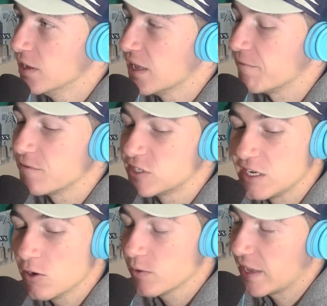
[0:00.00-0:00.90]
If
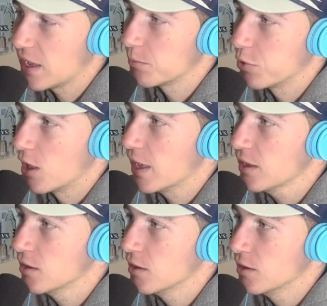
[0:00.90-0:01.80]
Geno can't
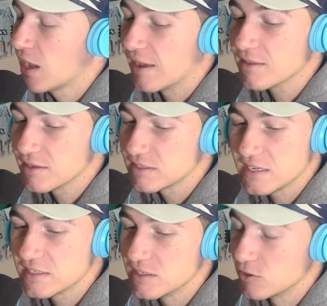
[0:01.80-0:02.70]
play, his
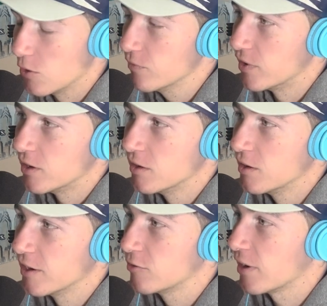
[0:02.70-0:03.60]
season's over.
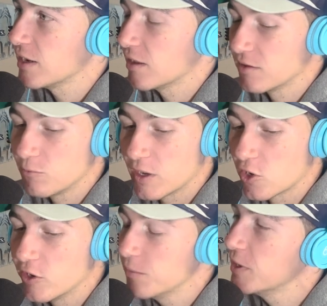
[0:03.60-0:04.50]
A great, what
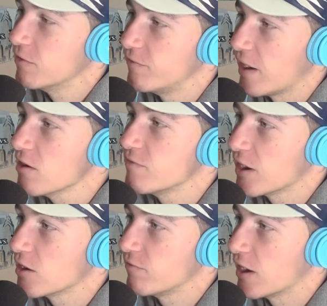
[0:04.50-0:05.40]
could have been a very,
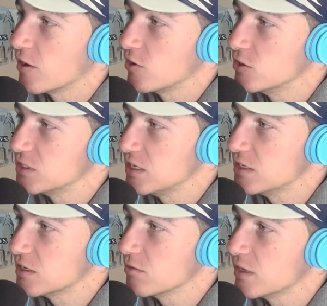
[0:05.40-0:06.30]
very, very good
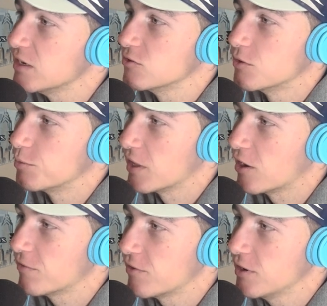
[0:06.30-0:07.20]
season leading to a
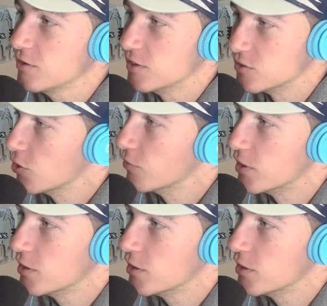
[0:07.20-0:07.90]
playoff run is over.